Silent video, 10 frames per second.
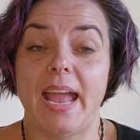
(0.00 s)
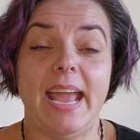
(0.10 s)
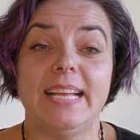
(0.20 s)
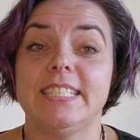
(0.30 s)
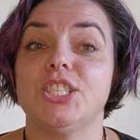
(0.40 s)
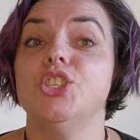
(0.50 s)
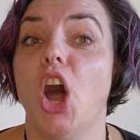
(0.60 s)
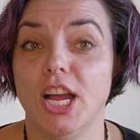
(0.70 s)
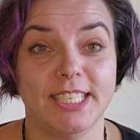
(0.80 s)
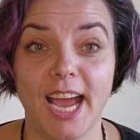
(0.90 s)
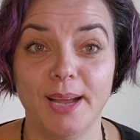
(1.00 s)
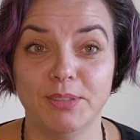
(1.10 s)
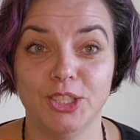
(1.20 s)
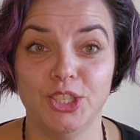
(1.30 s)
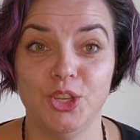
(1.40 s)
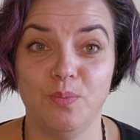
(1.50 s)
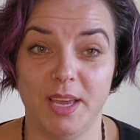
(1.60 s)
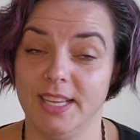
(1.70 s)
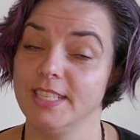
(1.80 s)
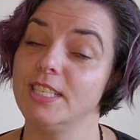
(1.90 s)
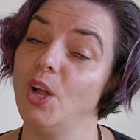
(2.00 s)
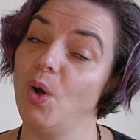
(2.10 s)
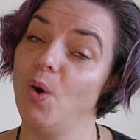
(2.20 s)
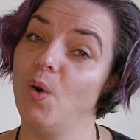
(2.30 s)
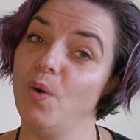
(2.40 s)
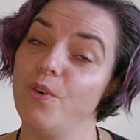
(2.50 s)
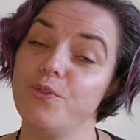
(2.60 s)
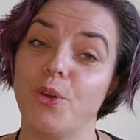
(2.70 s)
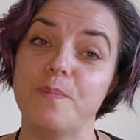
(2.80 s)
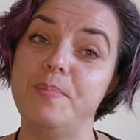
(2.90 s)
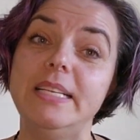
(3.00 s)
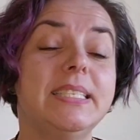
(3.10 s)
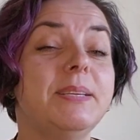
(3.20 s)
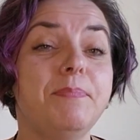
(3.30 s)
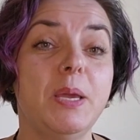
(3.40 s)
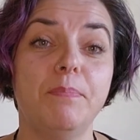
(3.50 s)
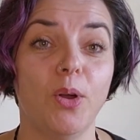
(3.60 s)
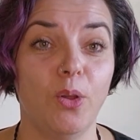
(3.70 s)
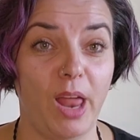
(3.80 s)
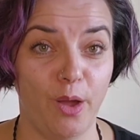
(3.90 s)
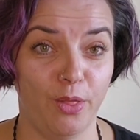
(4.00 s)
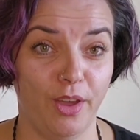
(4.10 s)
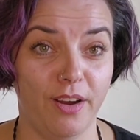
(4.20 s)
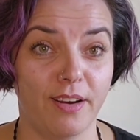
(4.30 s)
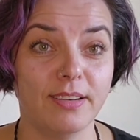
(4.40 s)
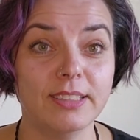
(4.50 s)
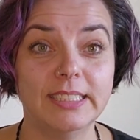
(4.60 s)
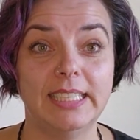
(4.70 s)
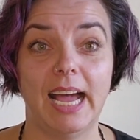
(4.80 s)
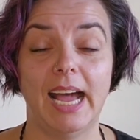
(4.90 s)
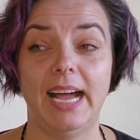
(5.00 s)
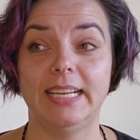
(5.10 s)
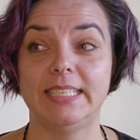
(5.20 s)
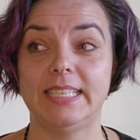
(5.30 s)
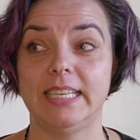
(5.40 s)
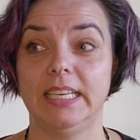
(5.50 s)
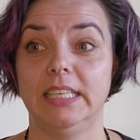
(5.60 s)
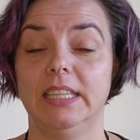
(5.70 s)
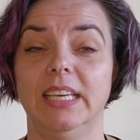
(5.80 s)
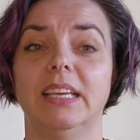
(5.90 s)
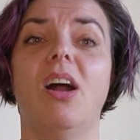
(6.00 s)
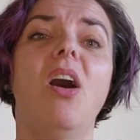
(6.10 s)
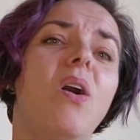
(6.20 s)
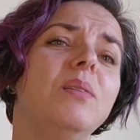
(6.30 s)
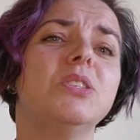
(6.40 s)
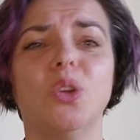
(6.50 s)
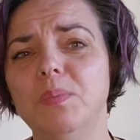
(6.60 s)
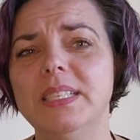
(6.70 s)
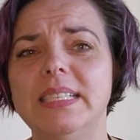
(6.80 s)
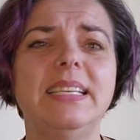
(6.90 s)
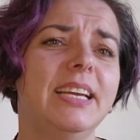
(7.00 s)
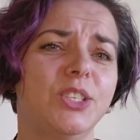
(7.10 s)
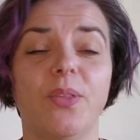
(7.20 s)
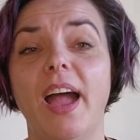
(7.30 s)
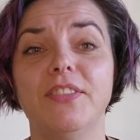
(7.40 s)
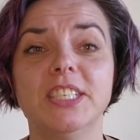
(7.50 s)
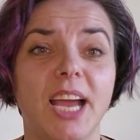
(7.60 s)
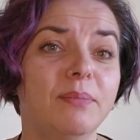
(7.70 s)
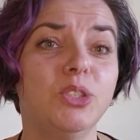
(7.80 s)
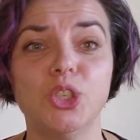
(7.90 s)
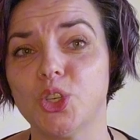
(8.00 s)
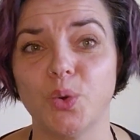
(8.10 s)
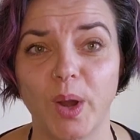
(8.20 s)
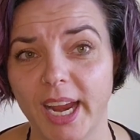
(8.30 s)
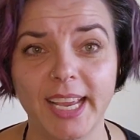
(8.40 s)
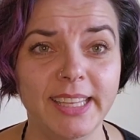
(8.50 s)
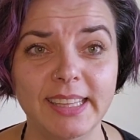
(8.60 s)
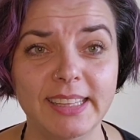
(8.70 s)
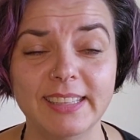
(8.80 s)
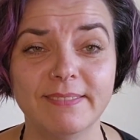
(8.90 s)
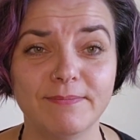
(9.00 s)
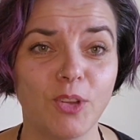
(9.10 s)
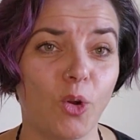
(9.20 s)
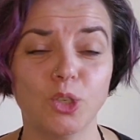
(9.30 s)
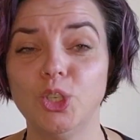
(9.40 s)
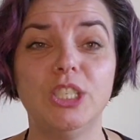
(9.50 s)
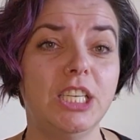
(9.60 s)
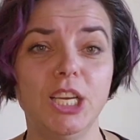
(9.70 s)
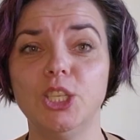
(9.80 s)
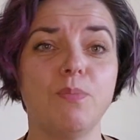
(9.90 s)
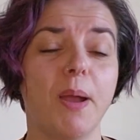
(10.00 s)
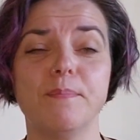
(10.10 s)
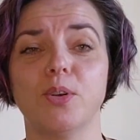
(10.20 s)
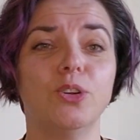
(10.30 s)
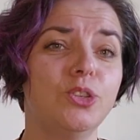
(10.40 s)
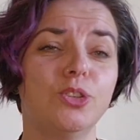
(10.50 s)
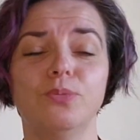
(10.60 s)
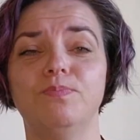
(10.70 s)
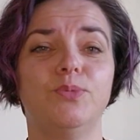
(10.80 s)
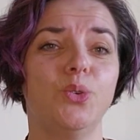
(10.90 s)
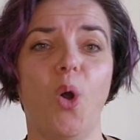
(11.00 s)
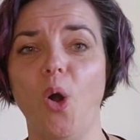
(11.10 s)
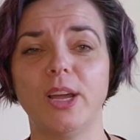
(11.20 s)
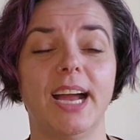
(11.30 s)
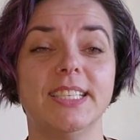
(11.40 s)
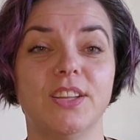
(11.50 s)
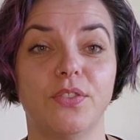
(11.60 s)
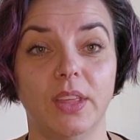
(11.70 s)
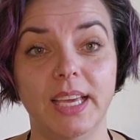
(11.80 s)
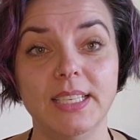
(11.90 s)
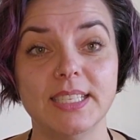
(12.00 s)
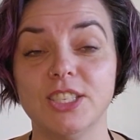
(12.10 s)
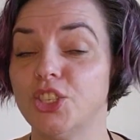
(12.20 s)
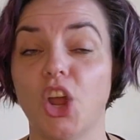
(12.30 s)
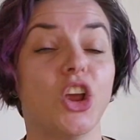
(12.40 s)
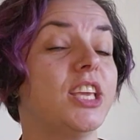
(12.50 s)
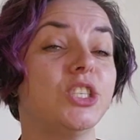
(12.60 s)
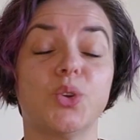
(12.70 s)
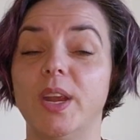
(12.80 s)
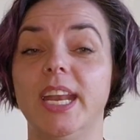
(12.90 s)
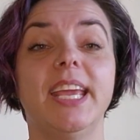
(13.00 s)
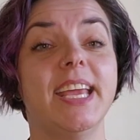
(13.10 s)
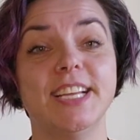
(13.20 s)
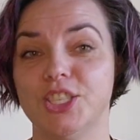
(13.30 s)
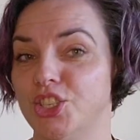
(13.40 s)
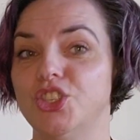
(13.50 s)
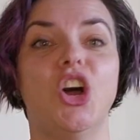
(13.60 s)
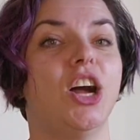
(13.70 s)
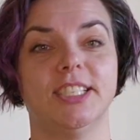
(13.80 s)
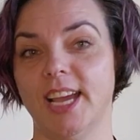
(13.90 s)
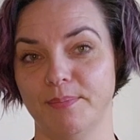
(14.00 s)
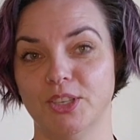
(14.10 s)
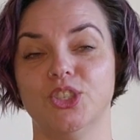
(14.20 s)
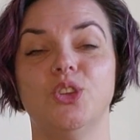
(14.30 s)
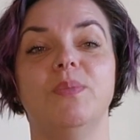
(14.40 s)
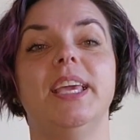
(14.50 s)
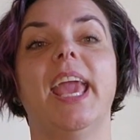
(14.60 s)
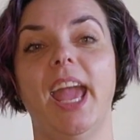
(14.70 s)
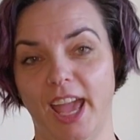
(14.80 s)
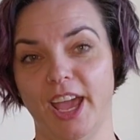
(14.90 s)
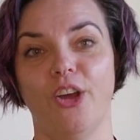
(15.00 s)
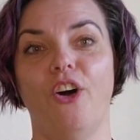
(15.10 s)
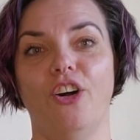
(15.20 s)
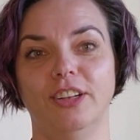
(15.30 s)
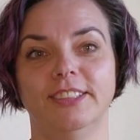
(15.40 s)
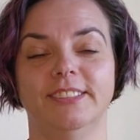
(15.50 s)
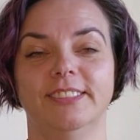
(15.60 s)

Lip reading: It's not time consuming. So for busy people out there that think, oh, I'm so busy, I don't have the time to train or to teach my bird to do all kinds of things, target training is not time consuming at all.